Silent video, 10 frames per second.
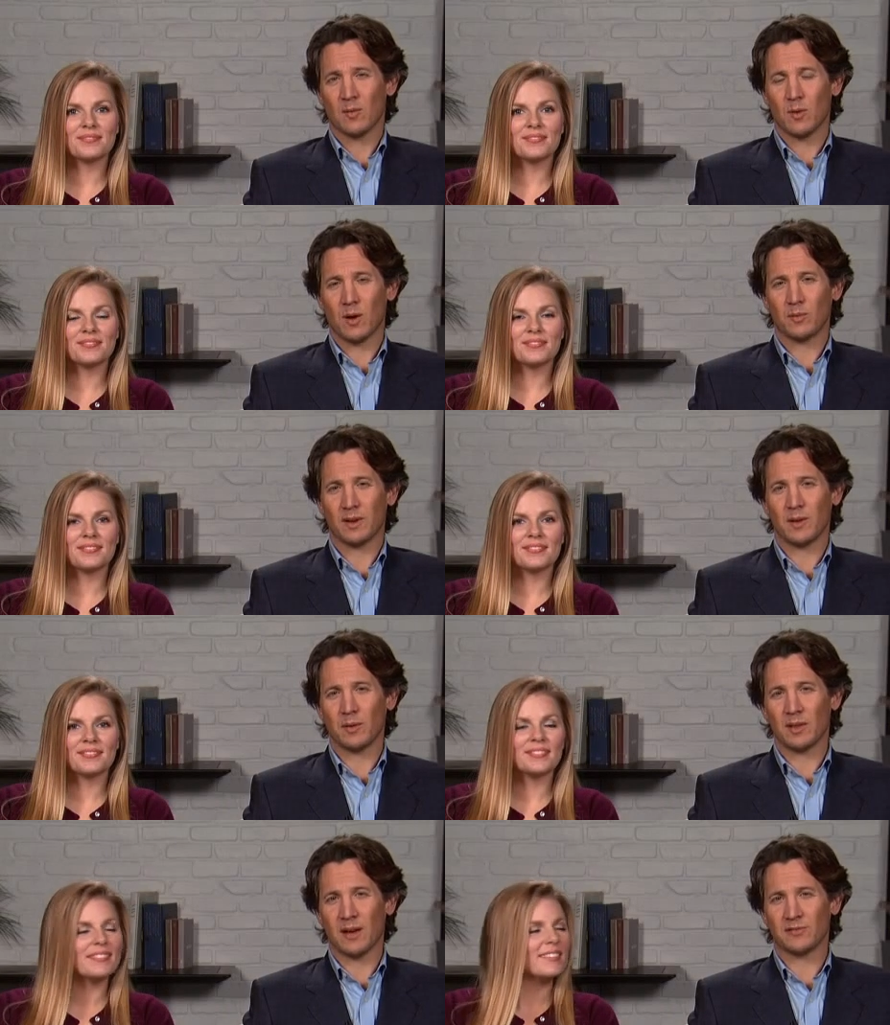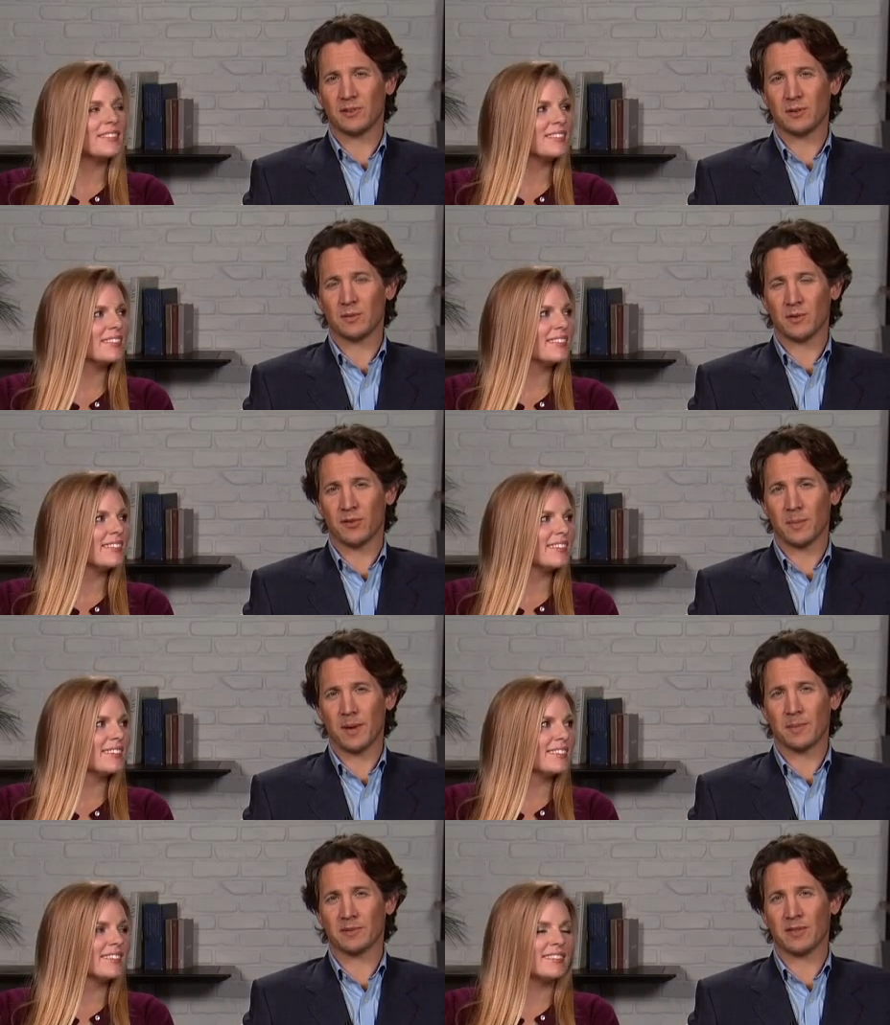Speaker 1: Well, you know, we'd love to refer
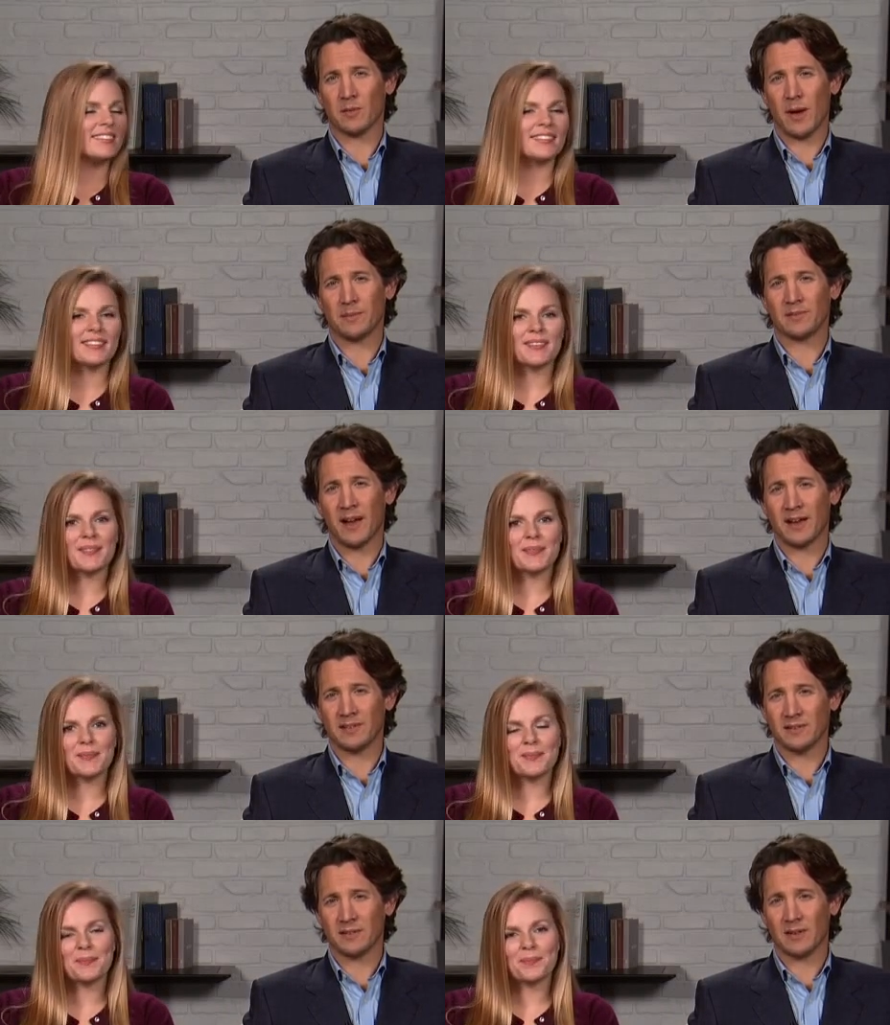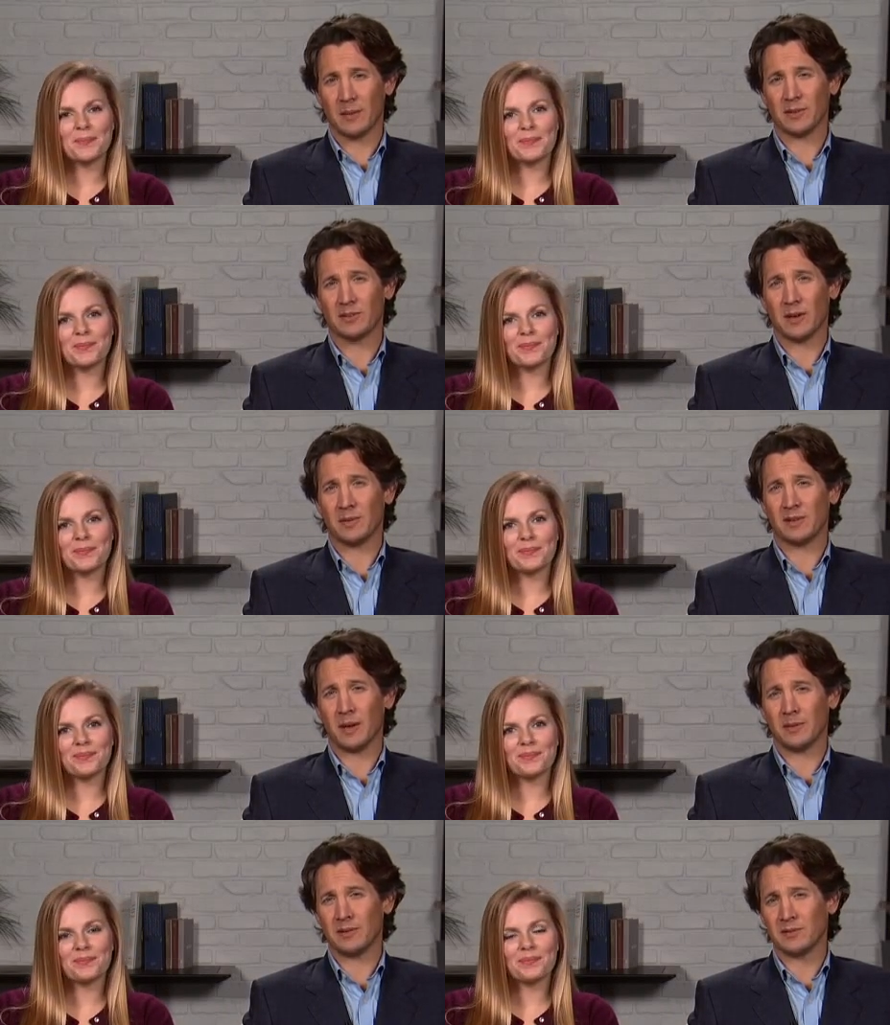people to the website,
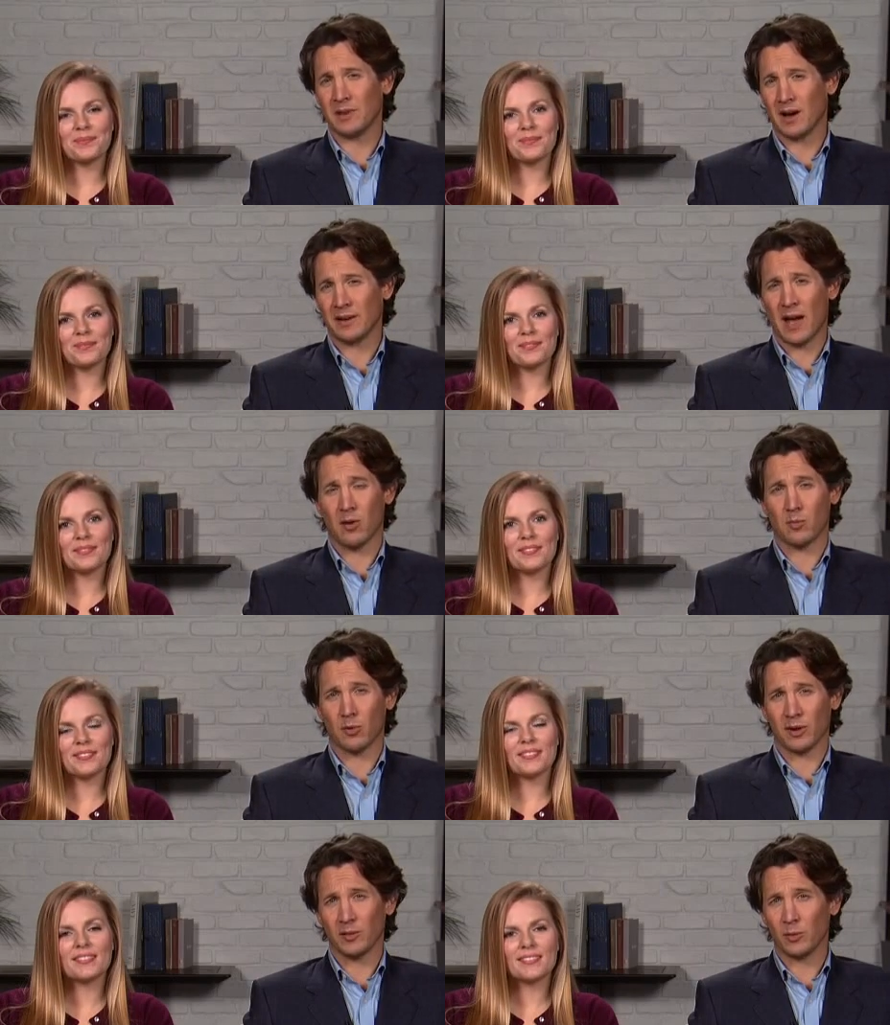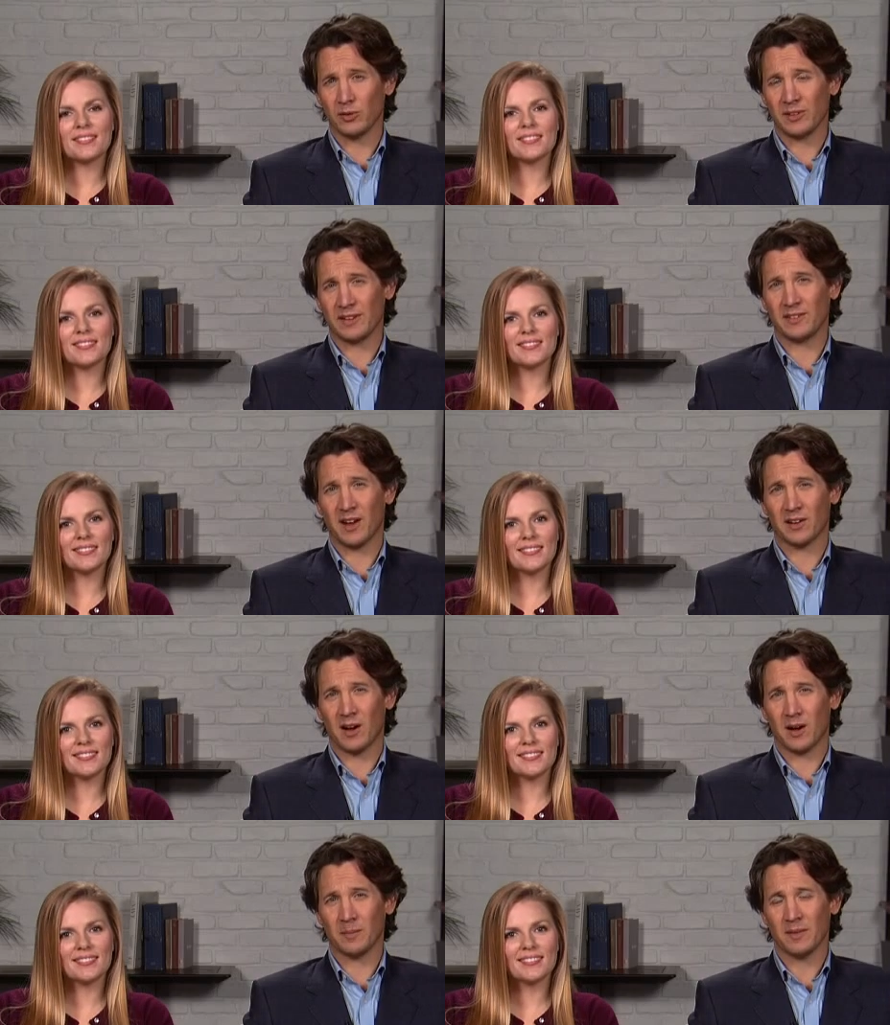
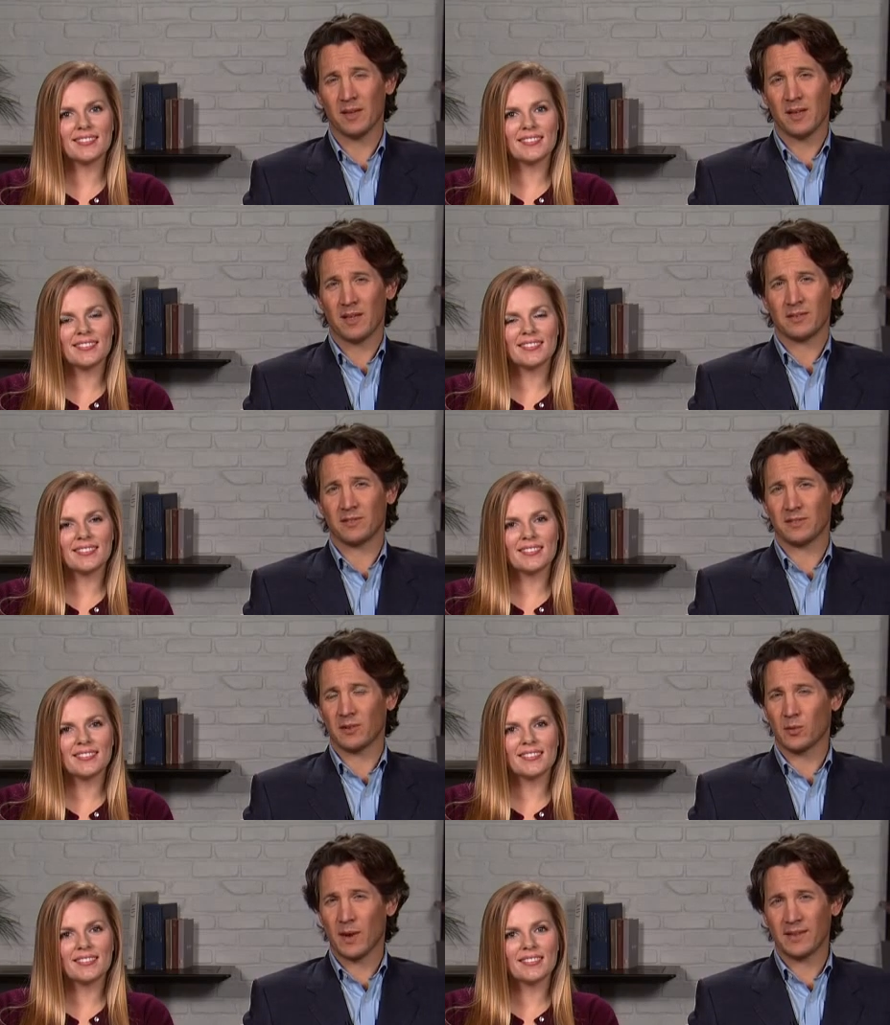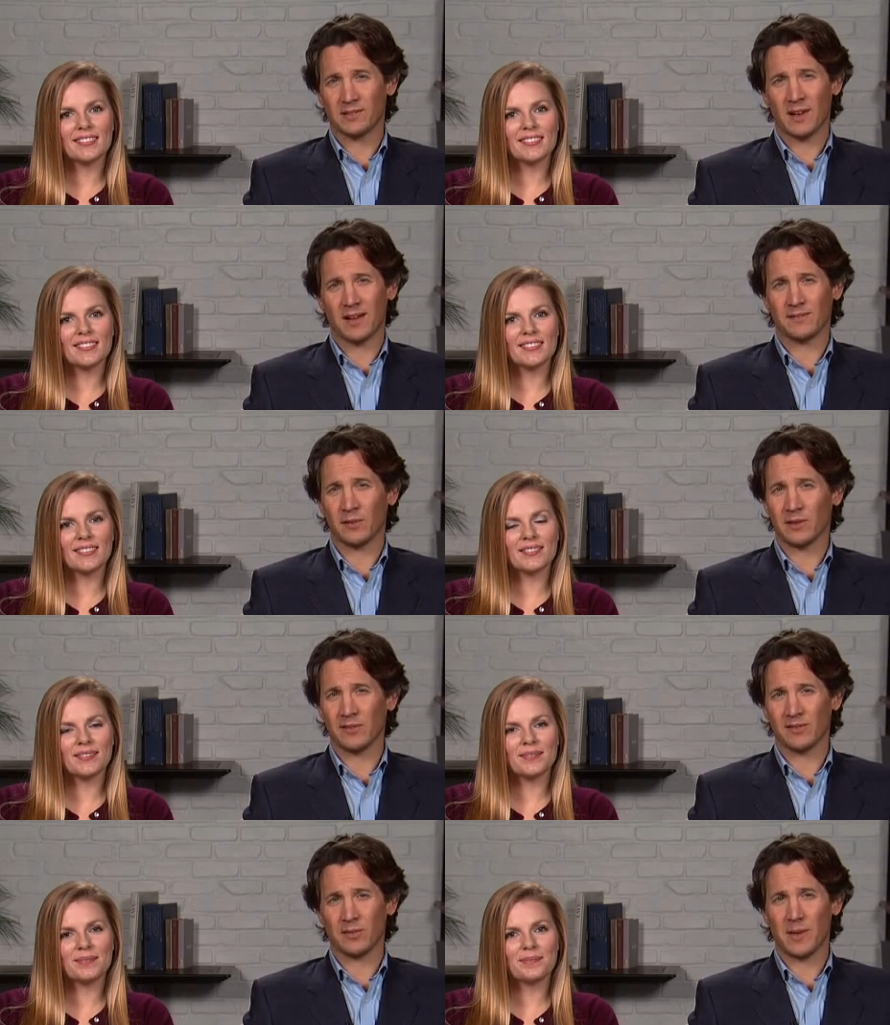www.ourmorningroutine.com. This is a great site full of
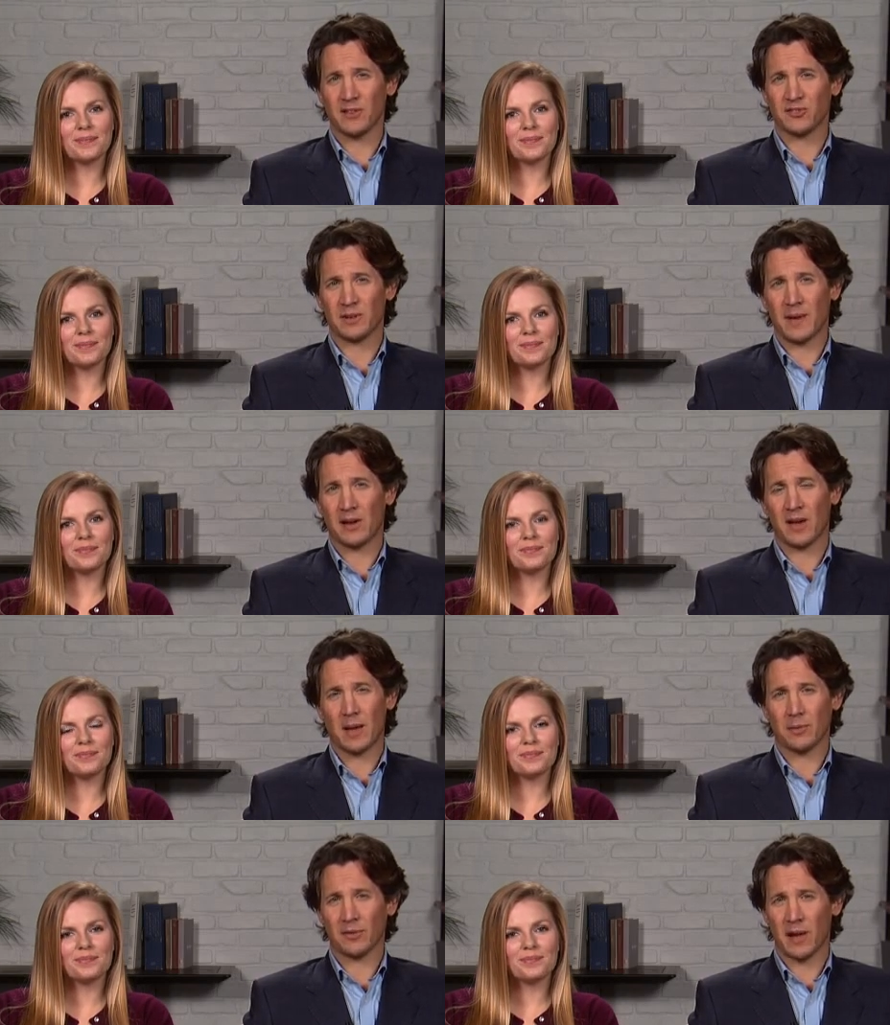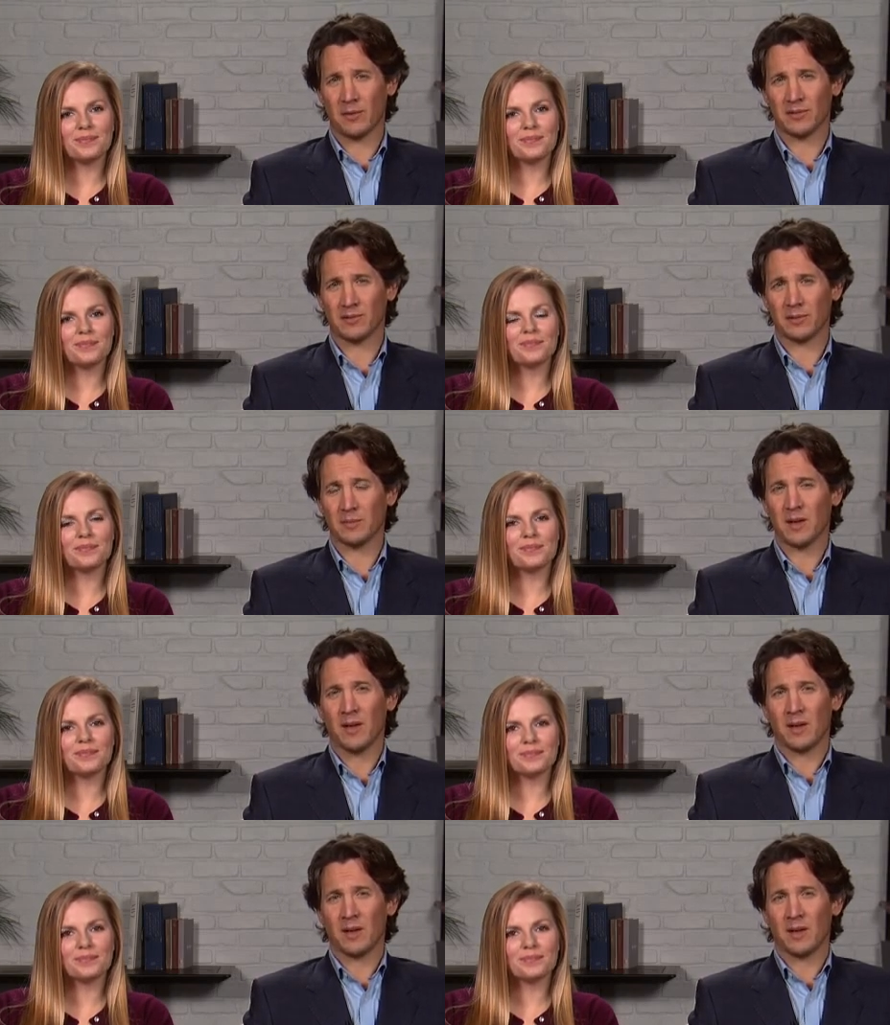information about hypothyroidism,